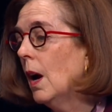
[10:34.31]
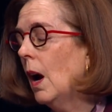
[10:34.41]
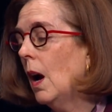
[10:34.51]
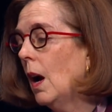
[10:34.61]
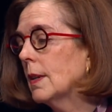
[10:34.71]

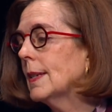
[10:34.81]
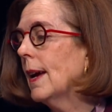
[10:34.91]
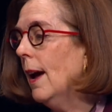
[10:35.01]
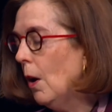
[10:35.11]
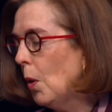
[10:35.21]
to
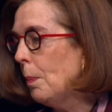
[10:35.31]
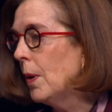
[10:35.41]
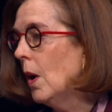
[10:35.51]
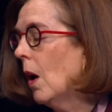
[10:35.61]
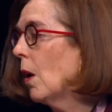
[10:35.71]
help
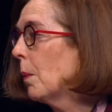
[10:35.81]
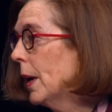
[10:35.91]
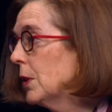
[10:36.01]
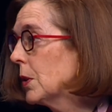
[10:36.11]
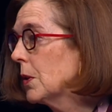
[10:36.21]
our
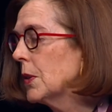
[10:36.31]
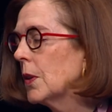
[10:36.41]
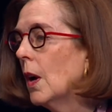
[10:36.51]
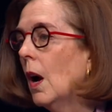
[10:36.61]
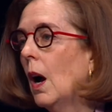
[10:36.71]
renters.